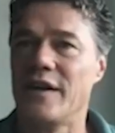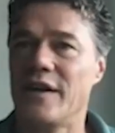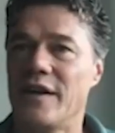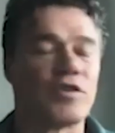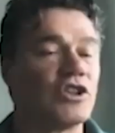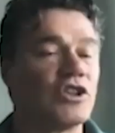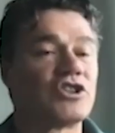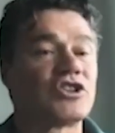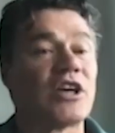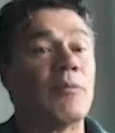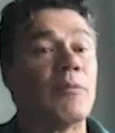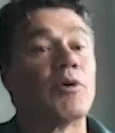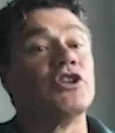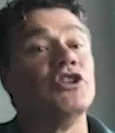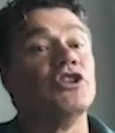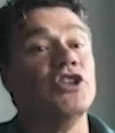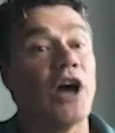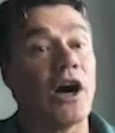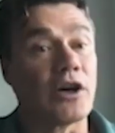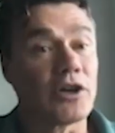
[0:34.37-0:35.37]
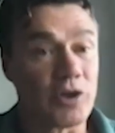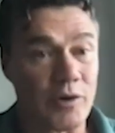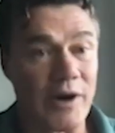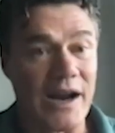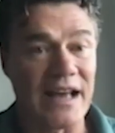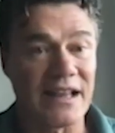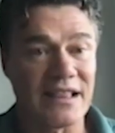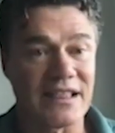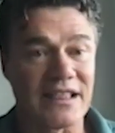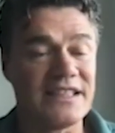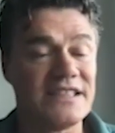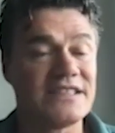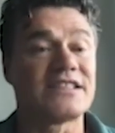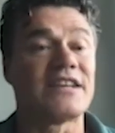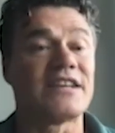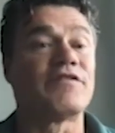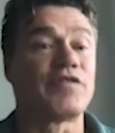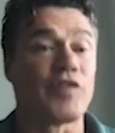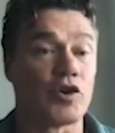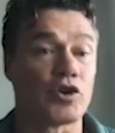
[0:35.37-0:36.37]
For the somewhat younger
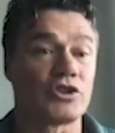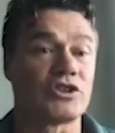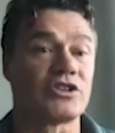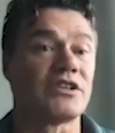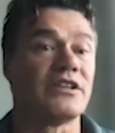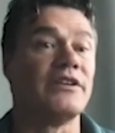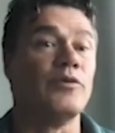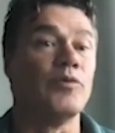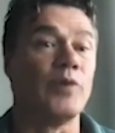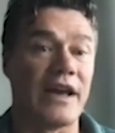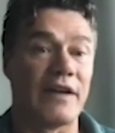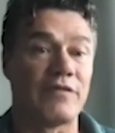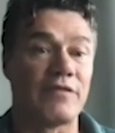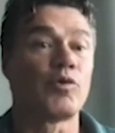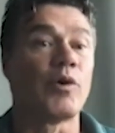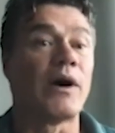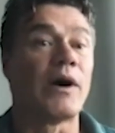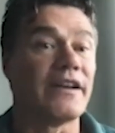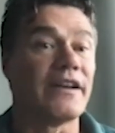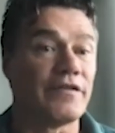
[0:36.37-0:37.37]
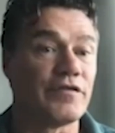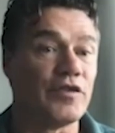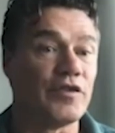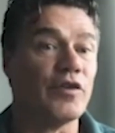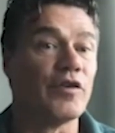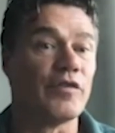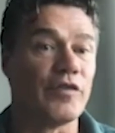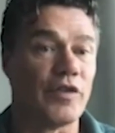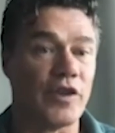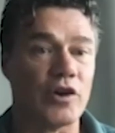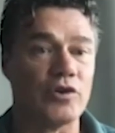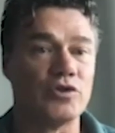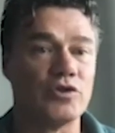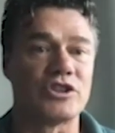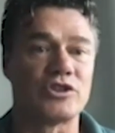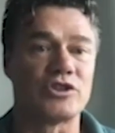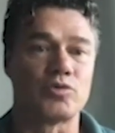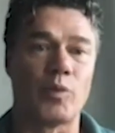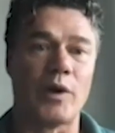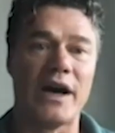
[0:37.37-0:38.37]
athletes, unfortunately, we have quite a few of
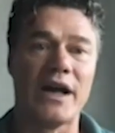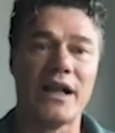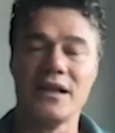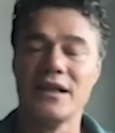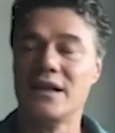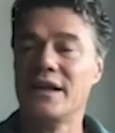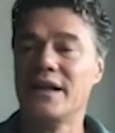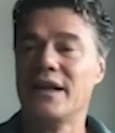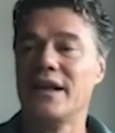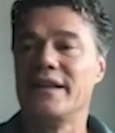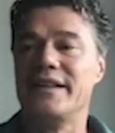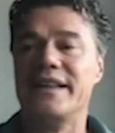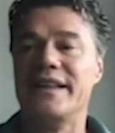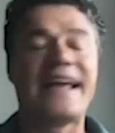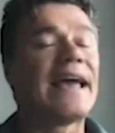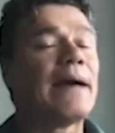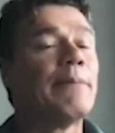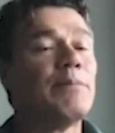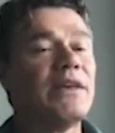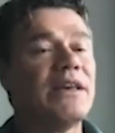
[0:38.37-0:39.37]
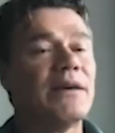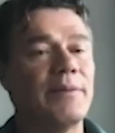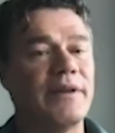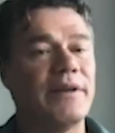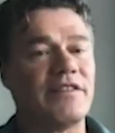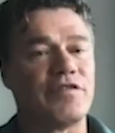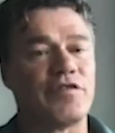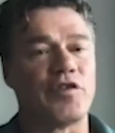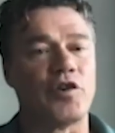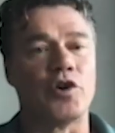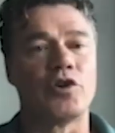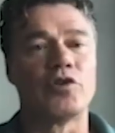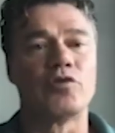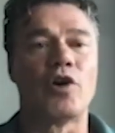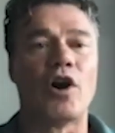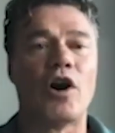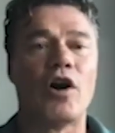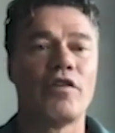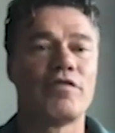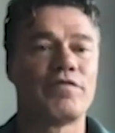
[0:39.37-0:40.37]
those as well. They can be a bit
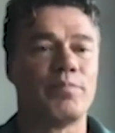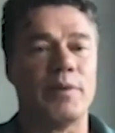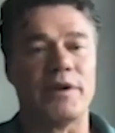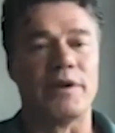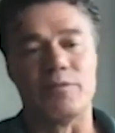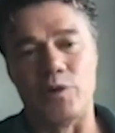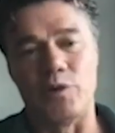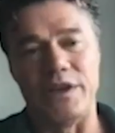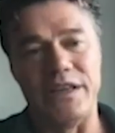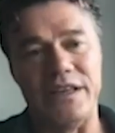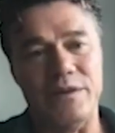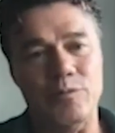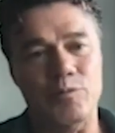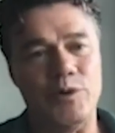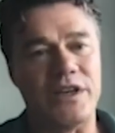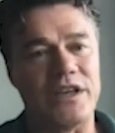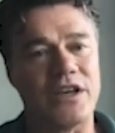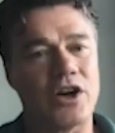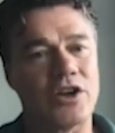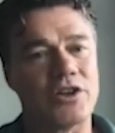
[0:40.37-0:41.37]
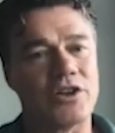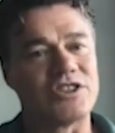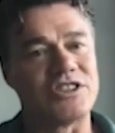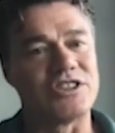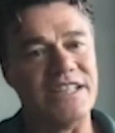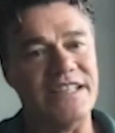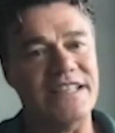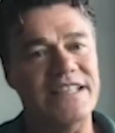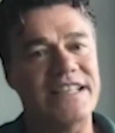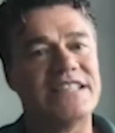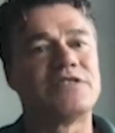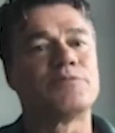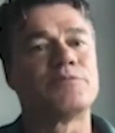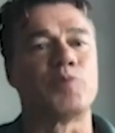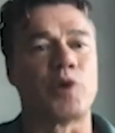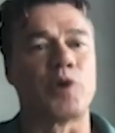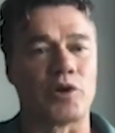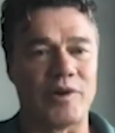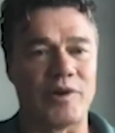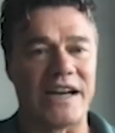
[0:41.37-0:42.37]
further off, but we we got to see this
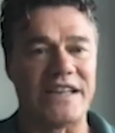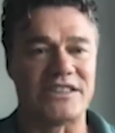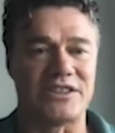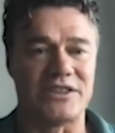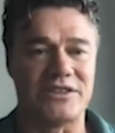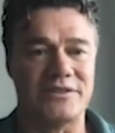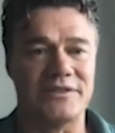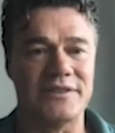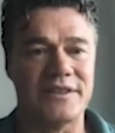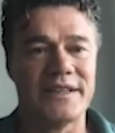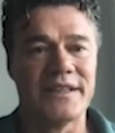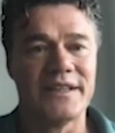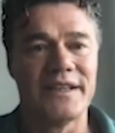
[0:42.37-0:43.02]
progression.